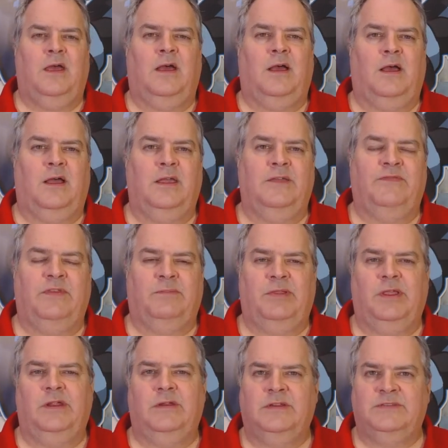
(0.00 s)
If the
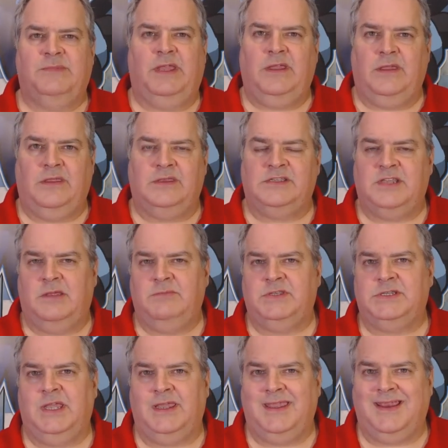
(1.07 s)
player is making the same
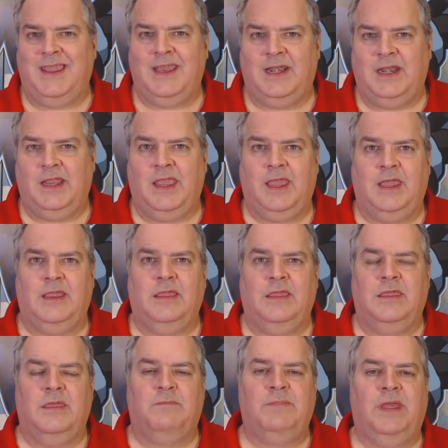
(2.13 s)
mistake again and
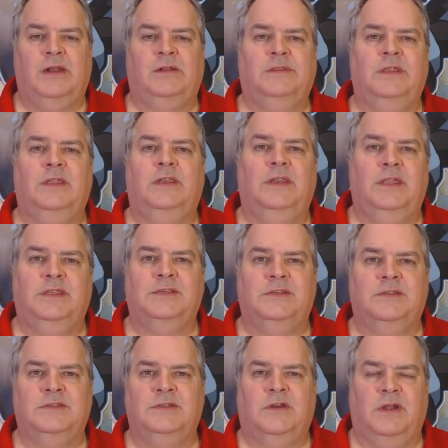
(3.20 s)
again, the penalty needs
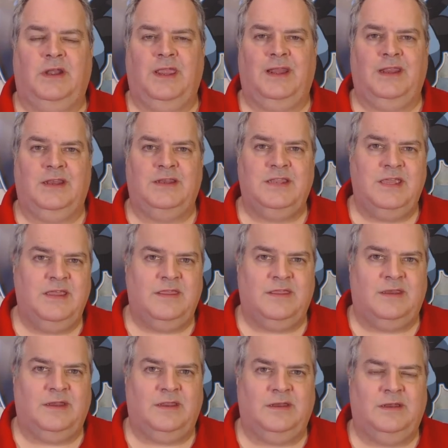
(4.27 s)
to start getting teeth
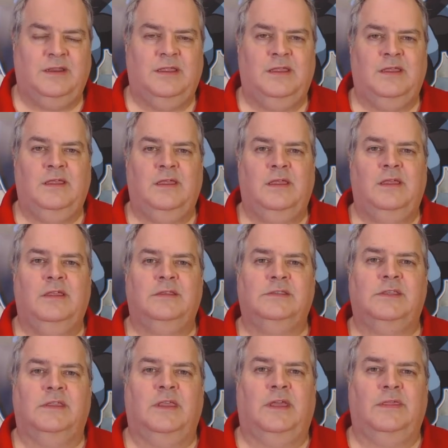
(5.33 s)
in it
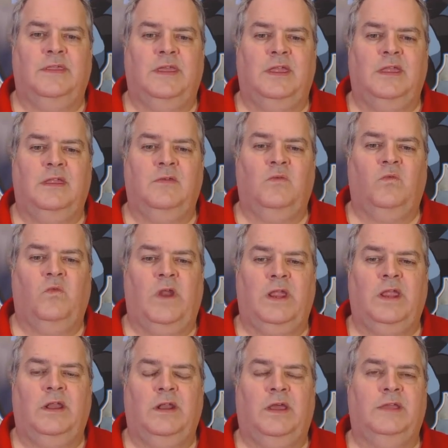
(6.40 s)
so that they
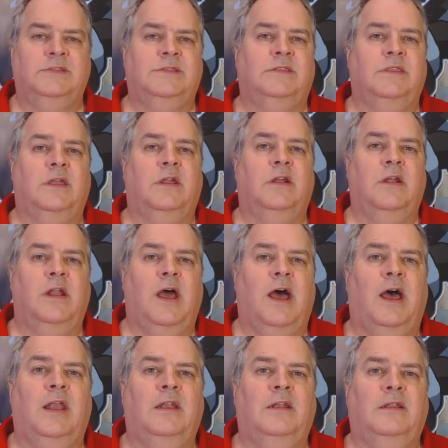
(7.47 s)
recognize that they are
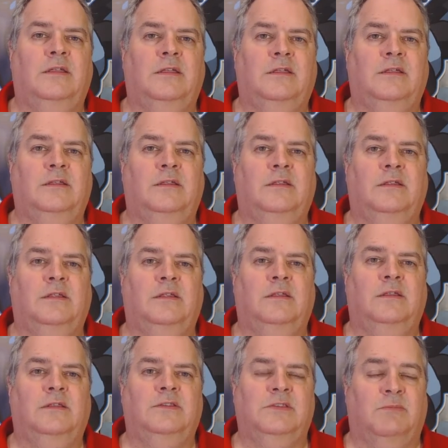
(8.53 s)
not
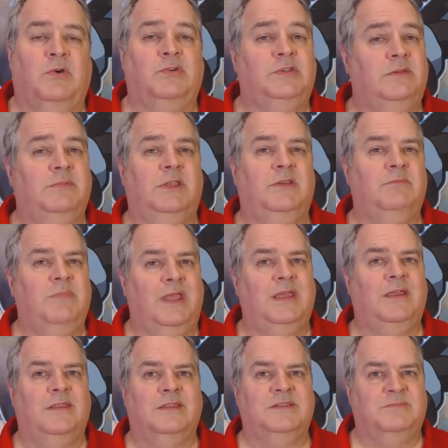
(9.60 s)
supposed to be
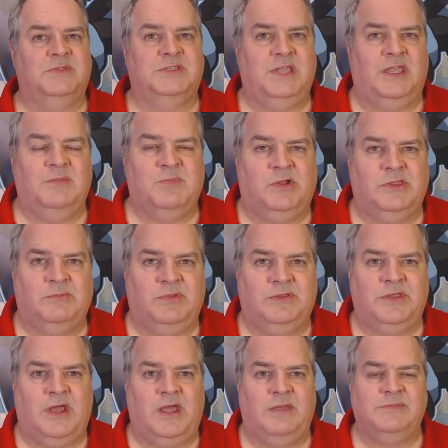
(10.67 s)
making this mistake multiple
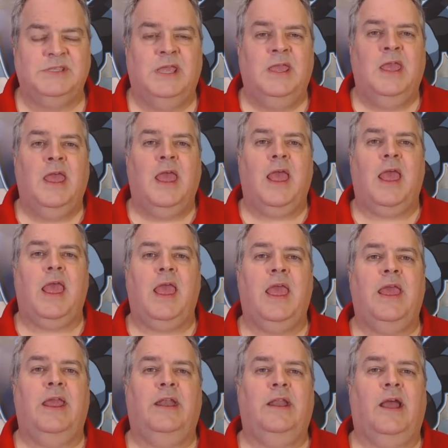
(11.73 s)
times.
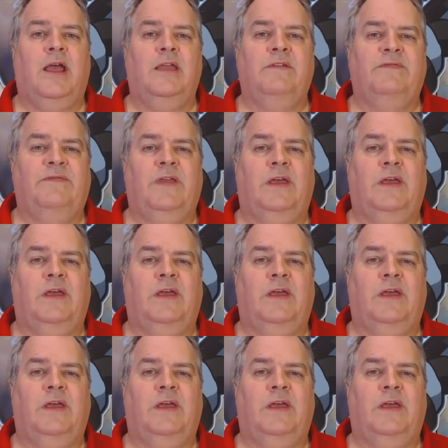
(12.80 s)
And I've